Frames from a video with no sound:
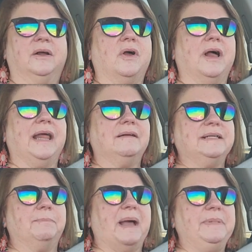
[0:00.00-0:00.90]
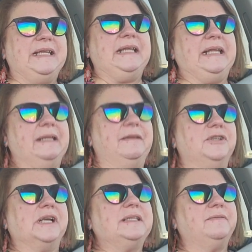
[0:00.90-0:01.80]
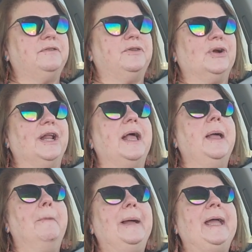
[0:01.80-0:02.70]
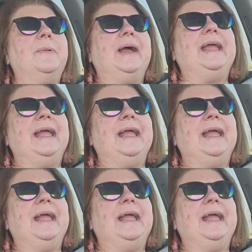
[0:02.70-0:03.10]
call out to Bobby D in Jacksonville, Florida. Anyway,